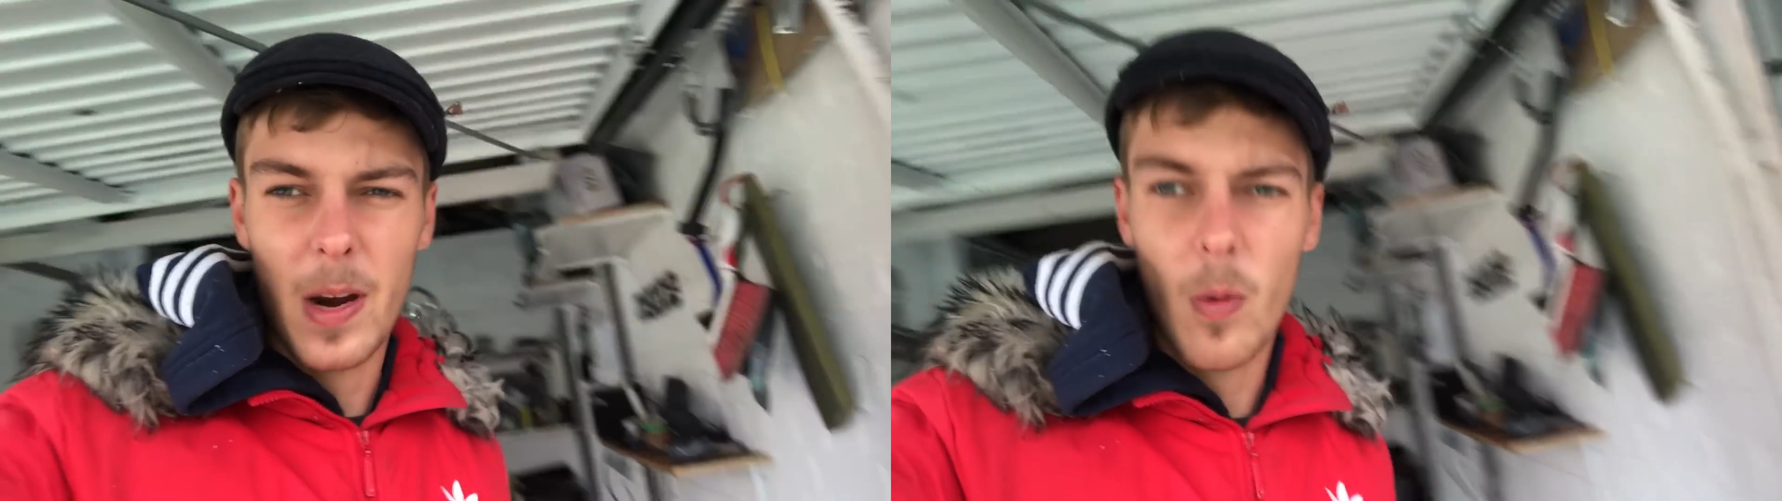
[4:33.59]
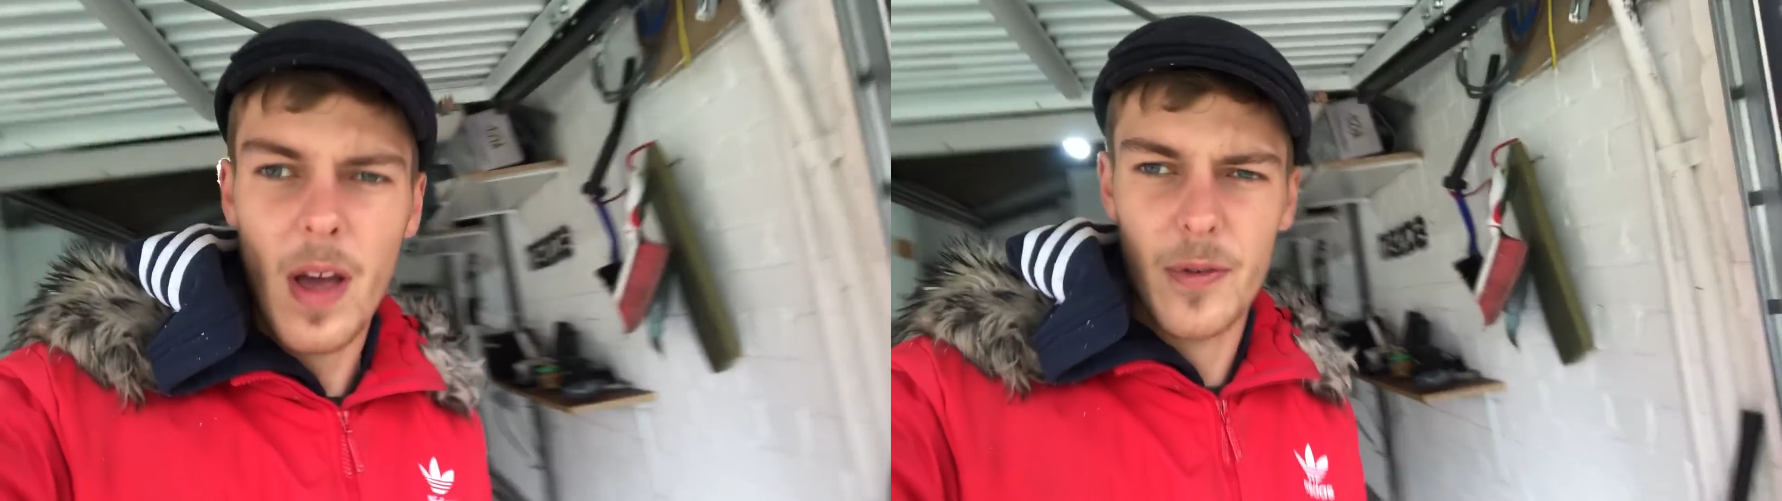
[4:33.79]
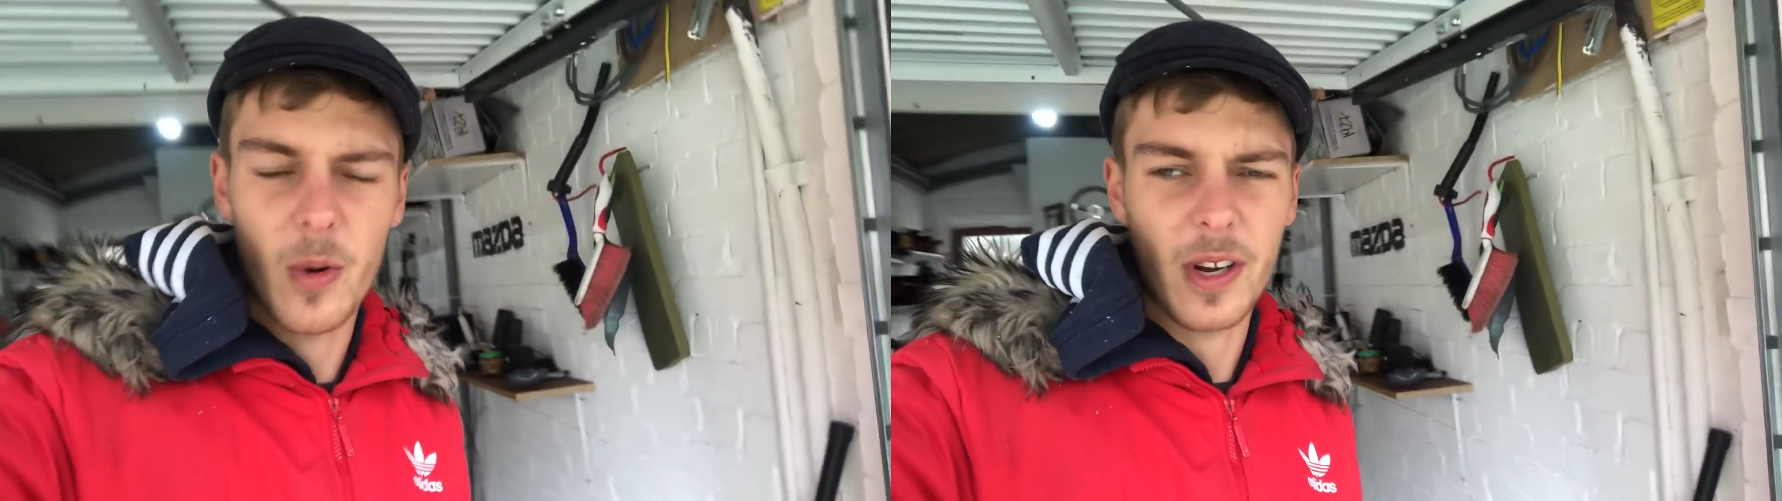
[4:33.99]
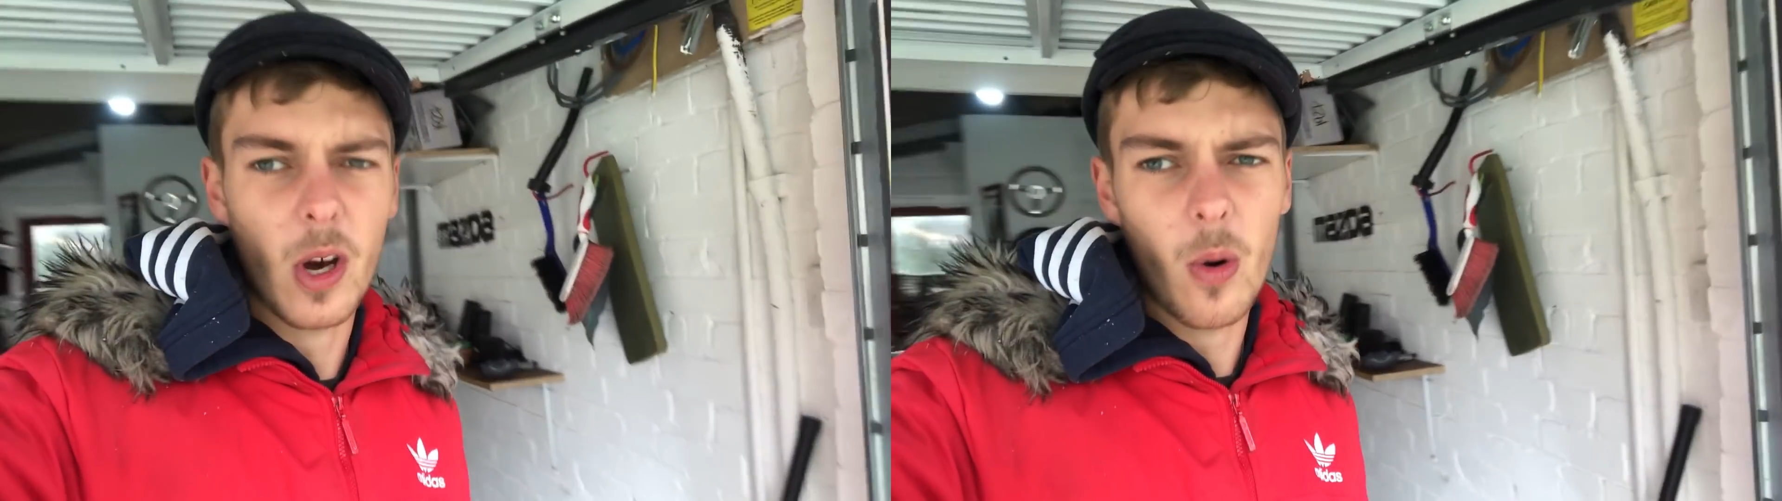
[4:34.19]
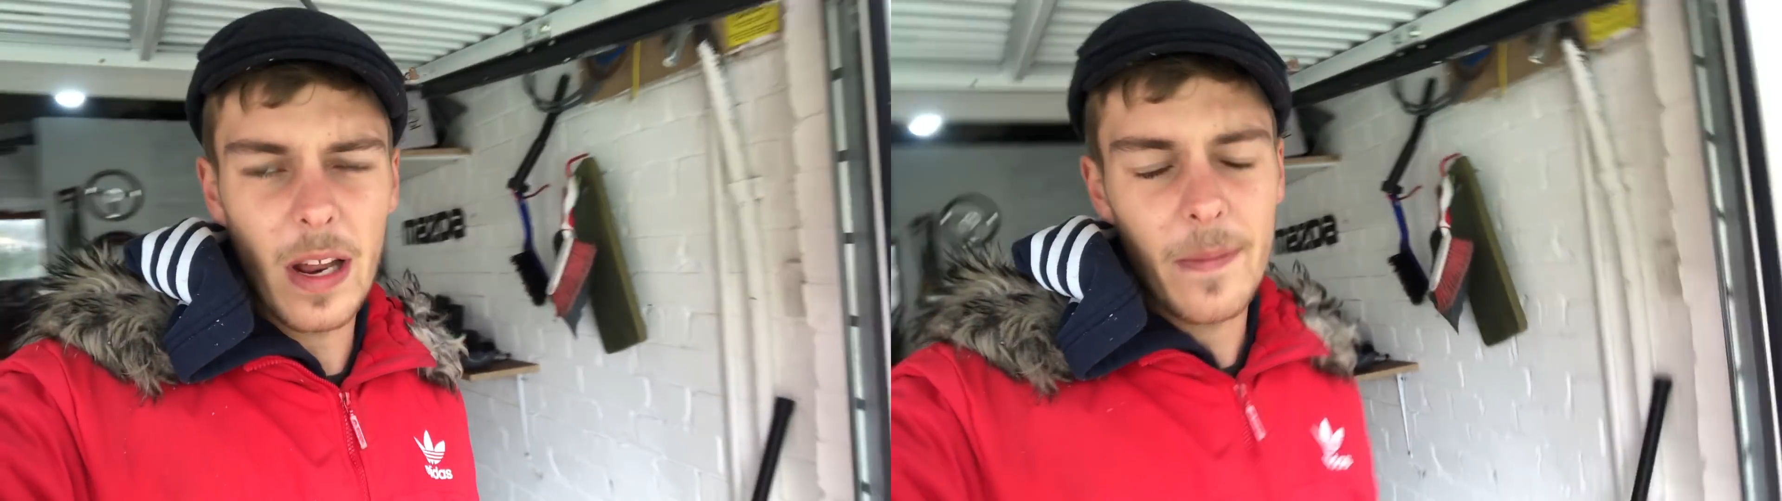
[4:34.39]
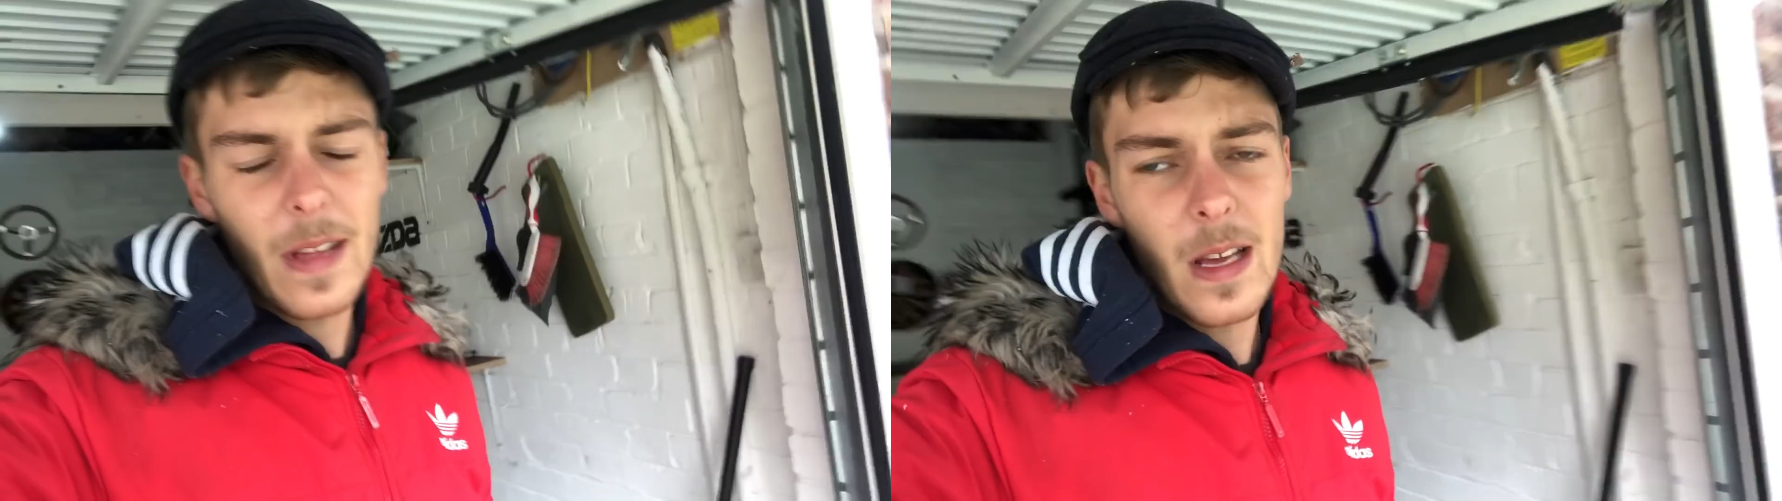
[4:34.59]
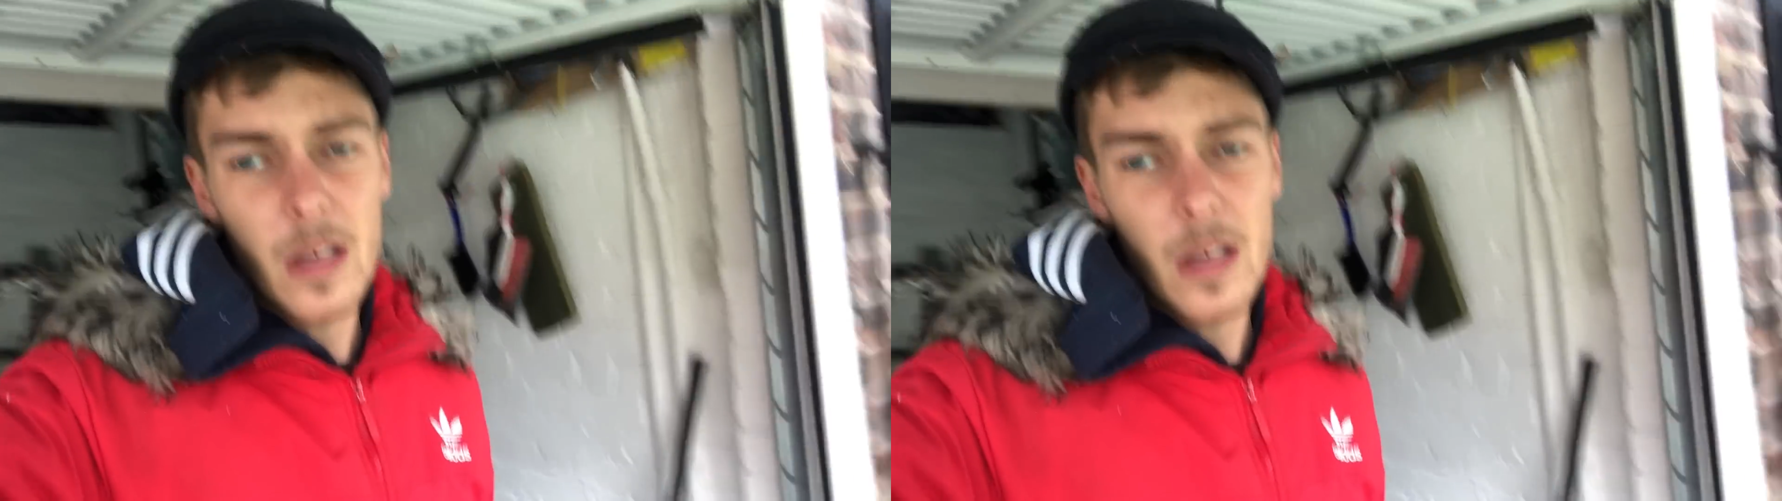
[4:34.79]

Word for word: panel, whatever you want to call it.